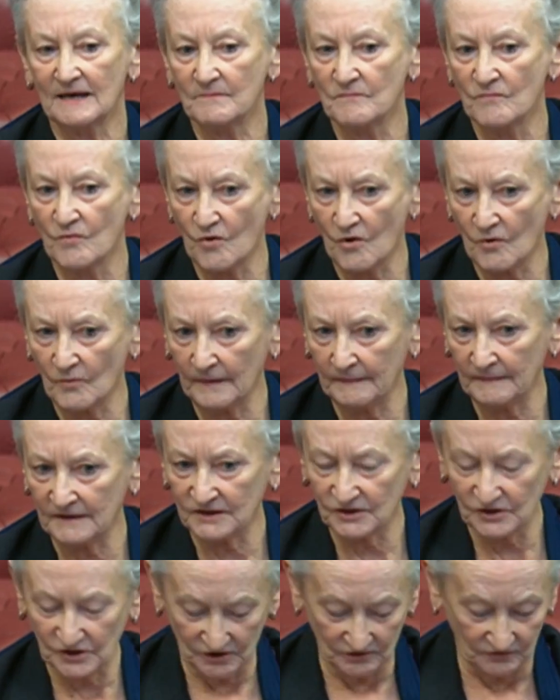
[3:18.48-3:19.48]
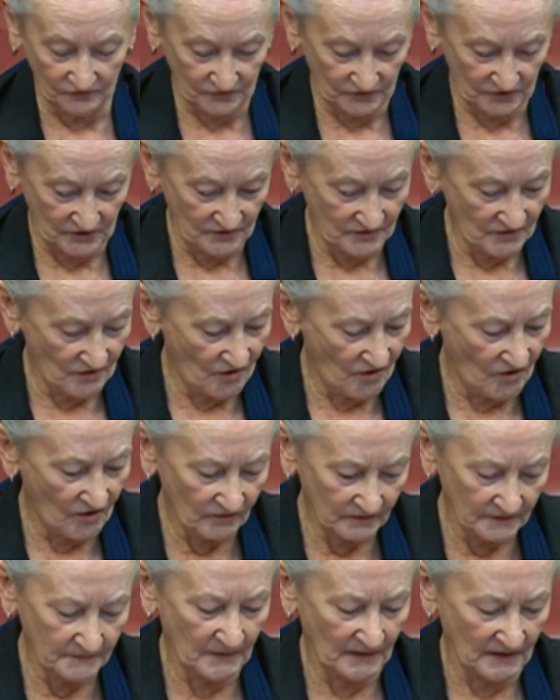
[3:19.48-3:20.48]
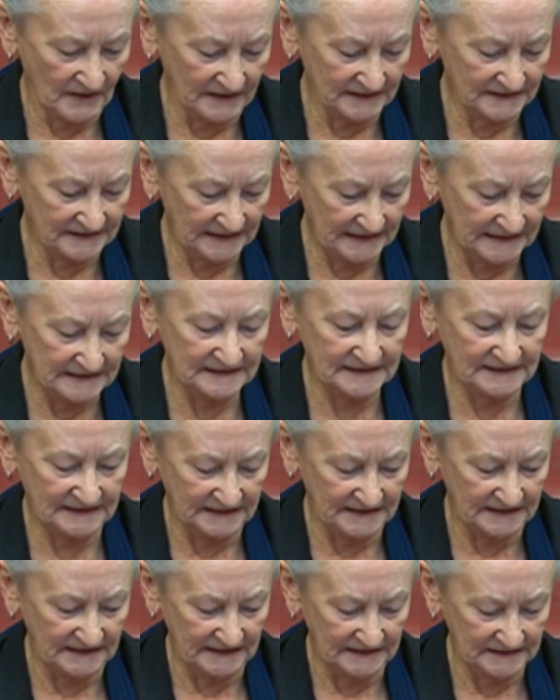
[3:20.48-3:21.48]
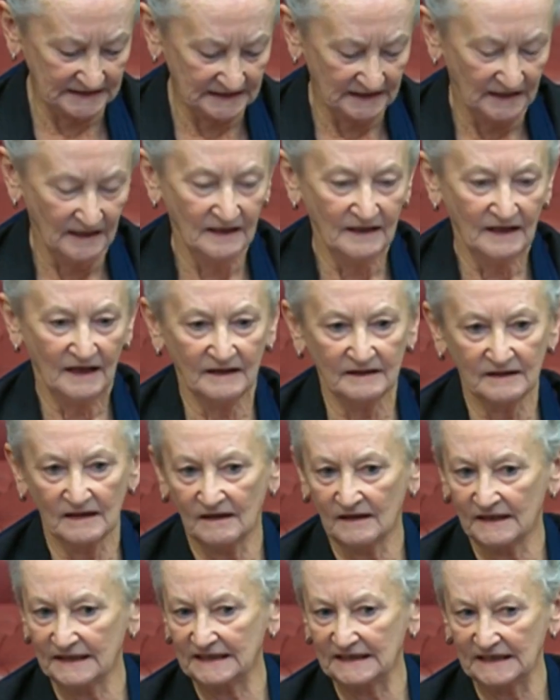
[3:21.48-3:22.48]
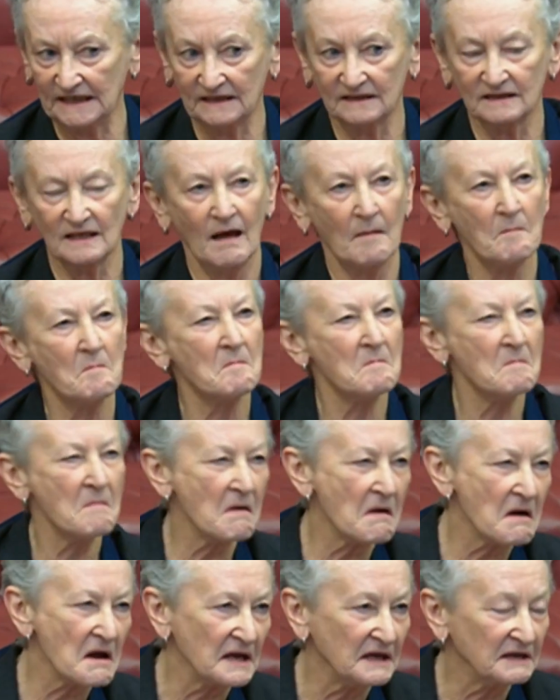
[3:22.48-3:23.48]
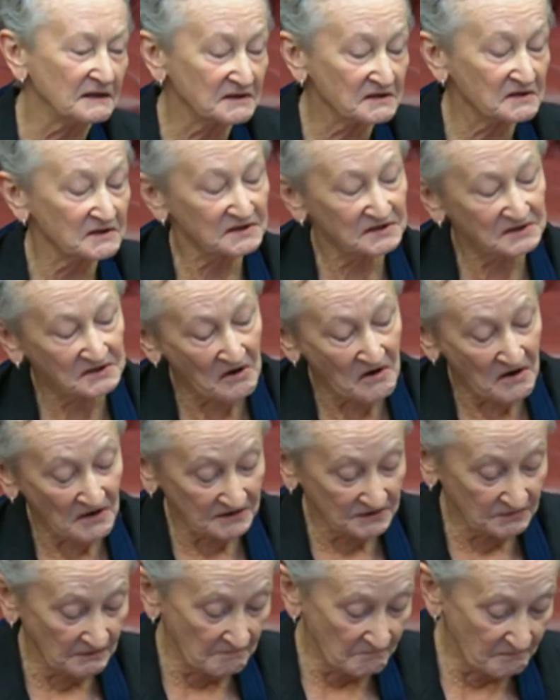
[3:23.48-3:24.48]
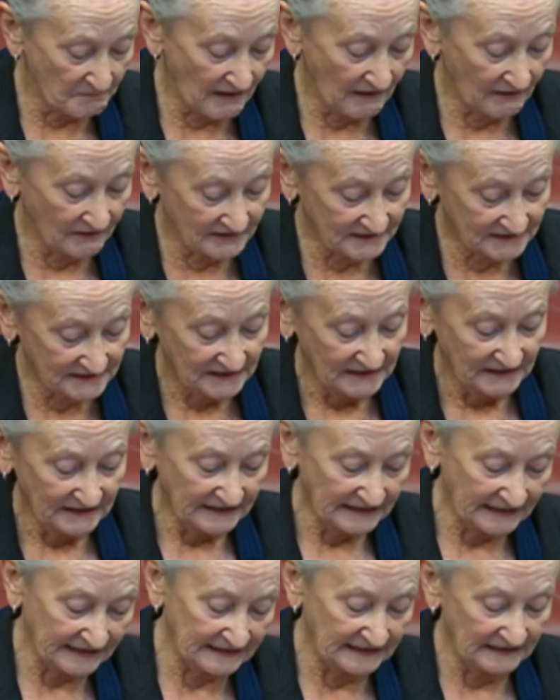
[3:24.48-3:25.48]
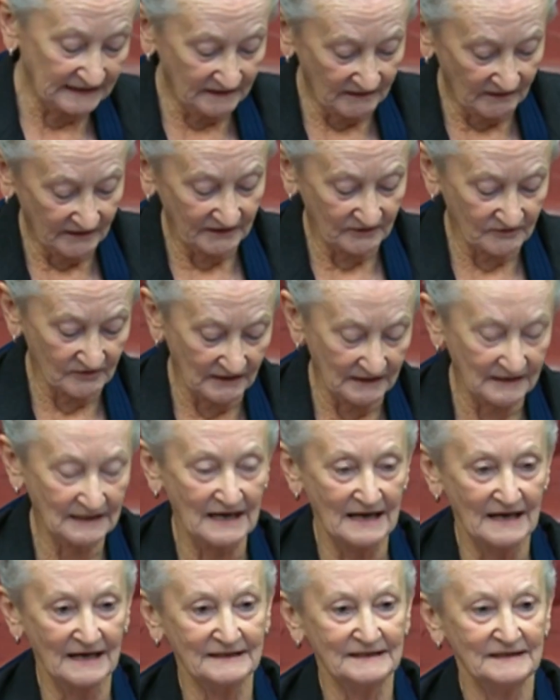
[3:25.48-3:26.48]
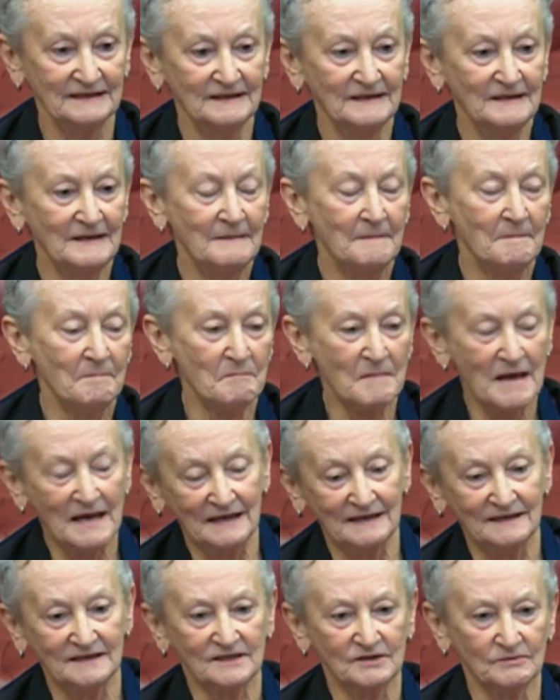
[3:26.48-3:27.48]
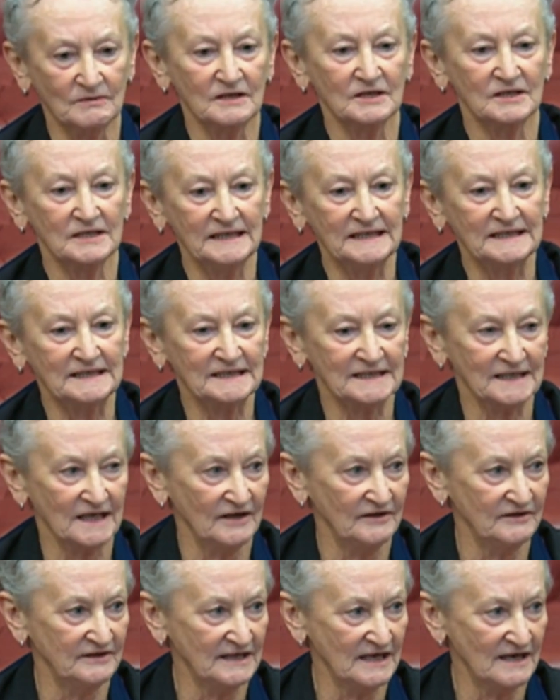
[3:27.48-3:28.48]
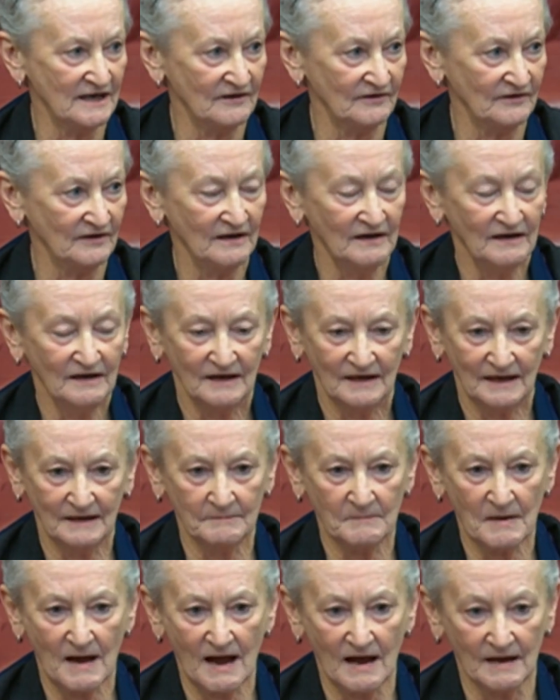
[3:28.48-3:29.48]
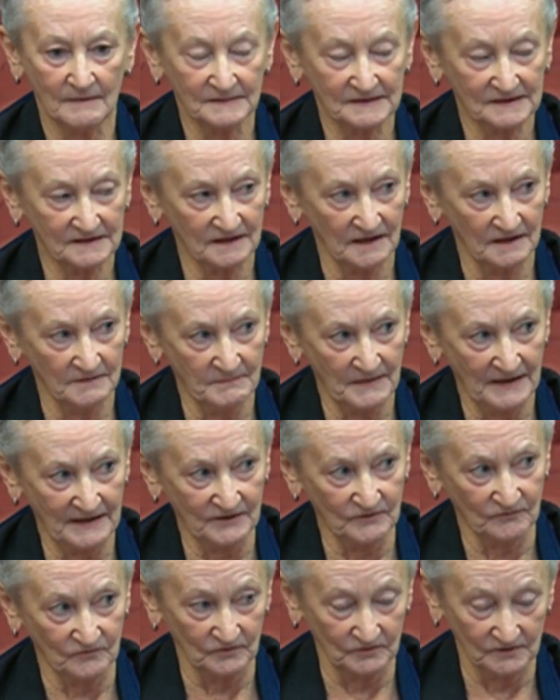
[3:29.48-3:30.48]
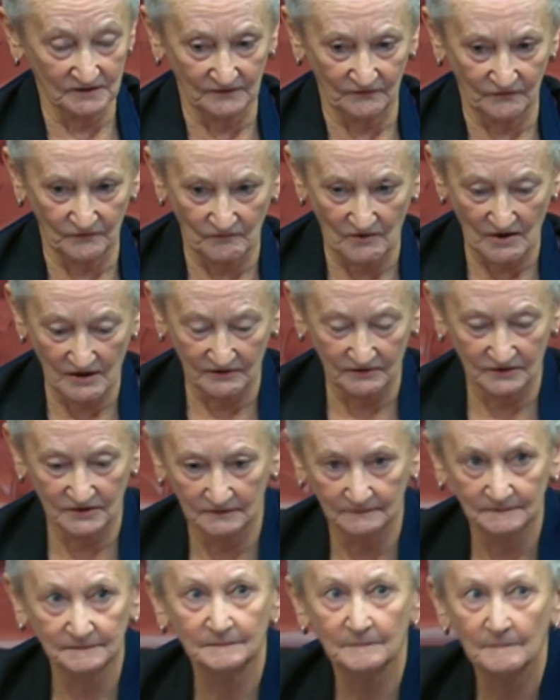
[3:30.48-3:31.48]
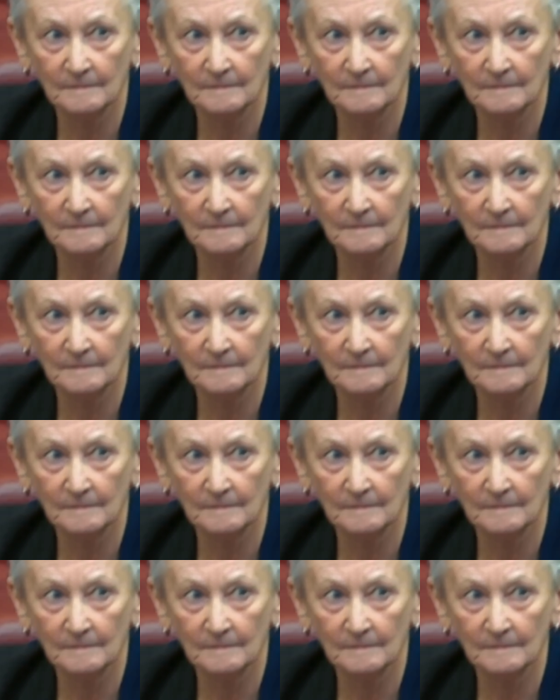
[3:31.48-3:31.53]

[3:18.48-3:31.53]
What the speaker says: to get more women and children on bikes in cities, and I think that might start to embarrass any lycra-clad men to actually slow down and perhaps obey the rules of the road.